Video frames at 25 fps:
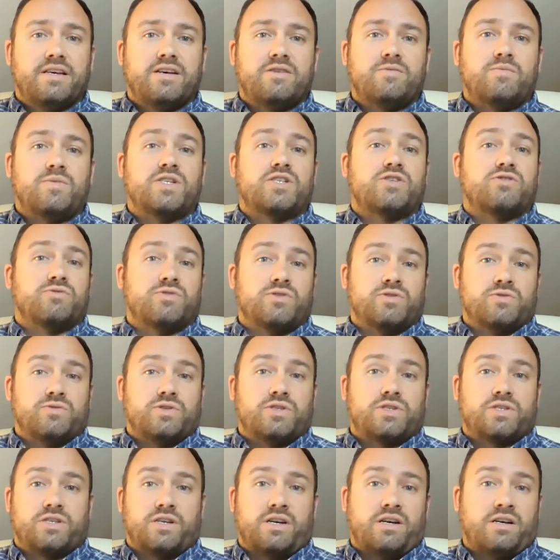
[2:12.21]
and which
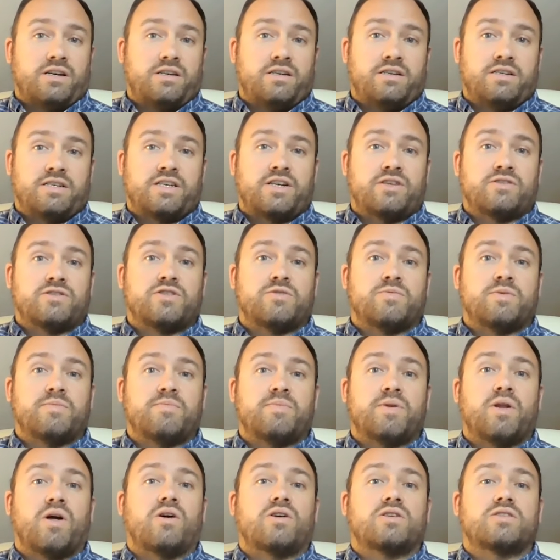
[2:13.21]
routes are going to be
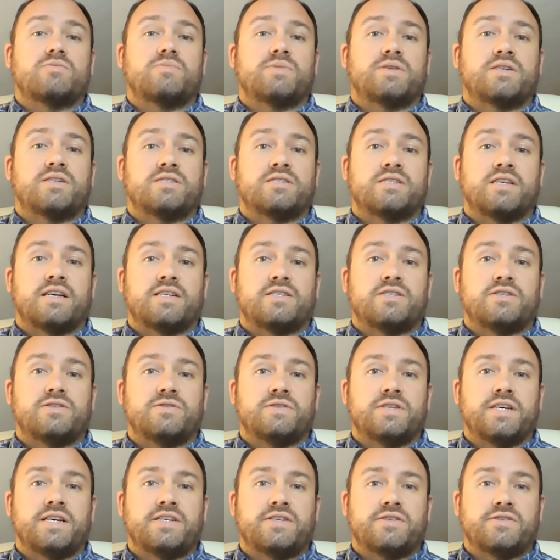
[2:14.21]
blocked because they're
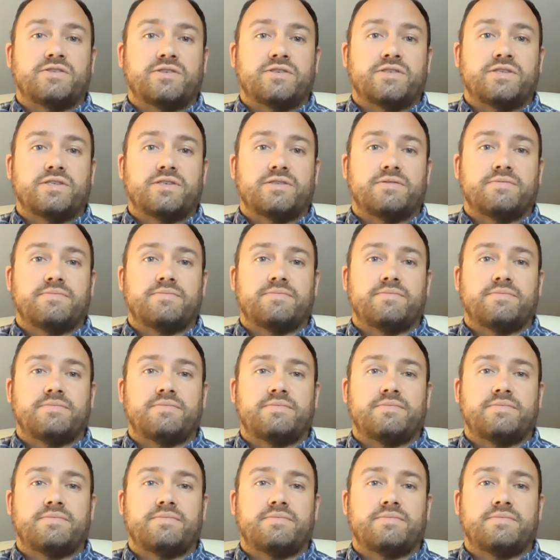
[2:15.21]
too dangerous.